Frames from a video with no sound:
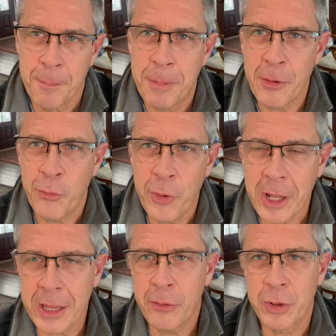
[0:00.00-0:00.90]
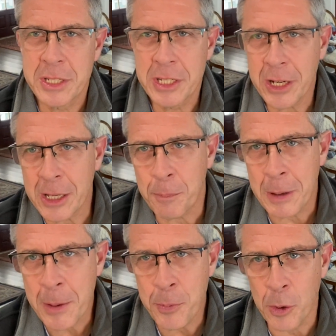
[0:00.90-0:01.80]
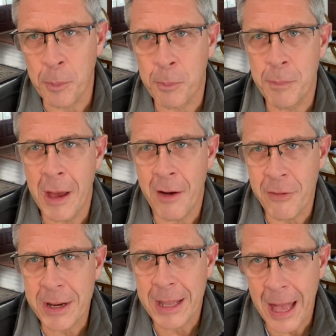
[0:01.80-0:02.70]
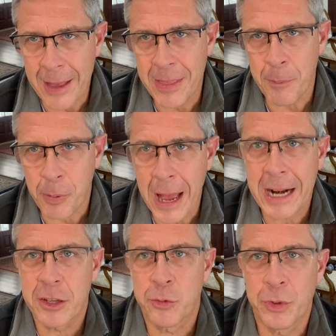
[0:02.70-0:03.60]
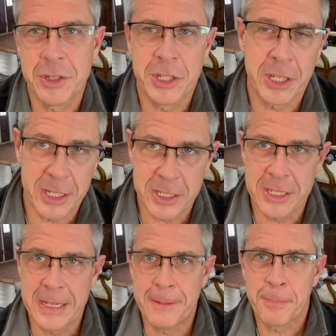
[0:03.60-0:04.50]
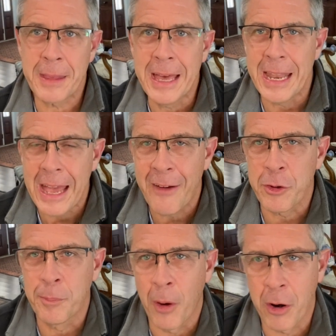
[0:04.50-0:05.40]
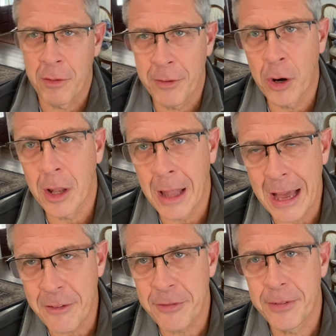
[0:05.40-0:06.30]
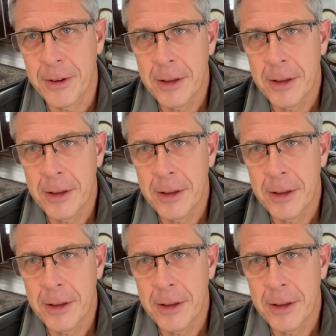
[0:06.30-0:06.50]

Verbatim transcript: but really resilient people every day, they practice resiliency in every part of their life.